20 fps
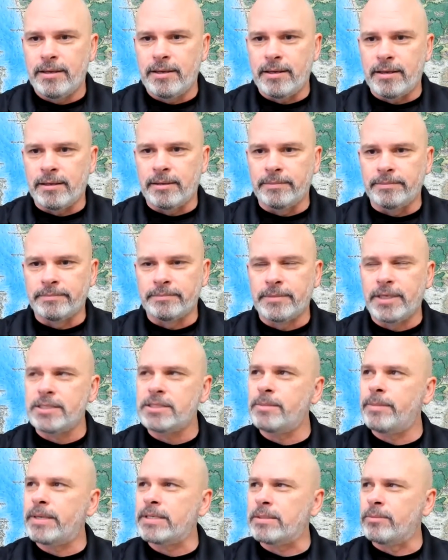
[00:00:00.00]
Um, I
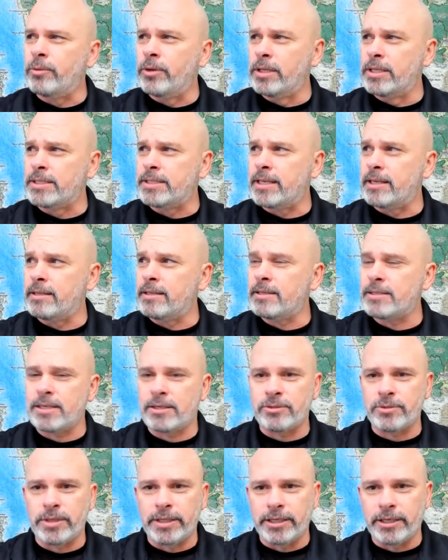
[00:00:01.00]
should buy some real estate. That
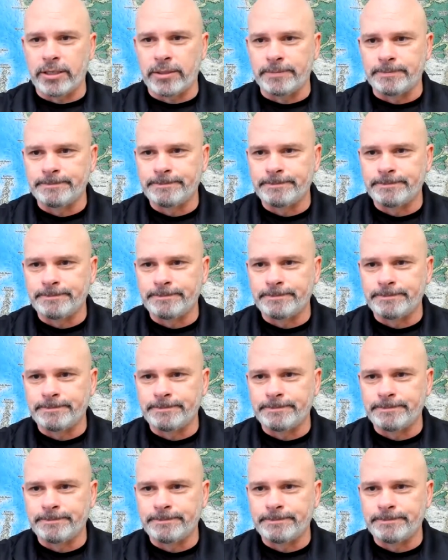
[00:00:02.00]
sounds really good.